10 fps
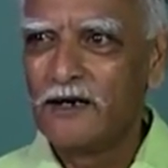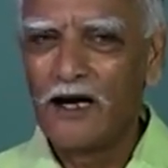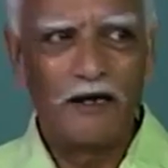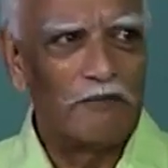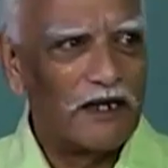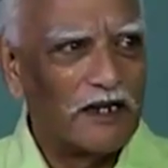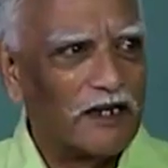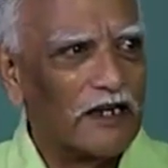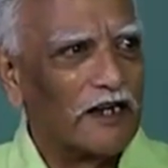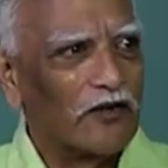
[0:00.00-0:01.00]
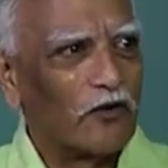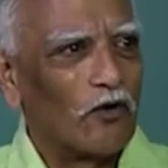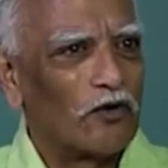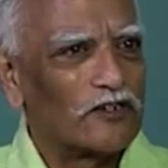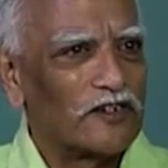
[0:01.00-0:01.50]
and making
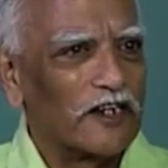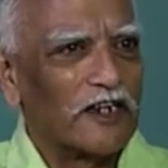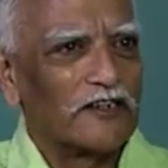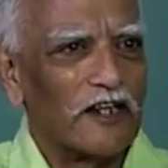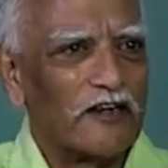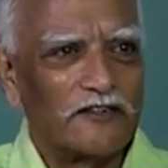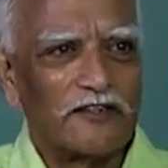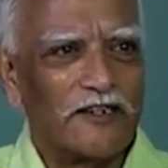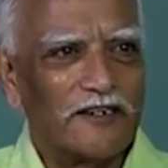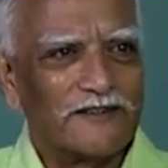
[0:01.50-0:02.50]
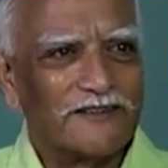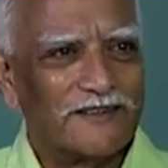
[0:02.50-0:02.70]
inroads, taking territory,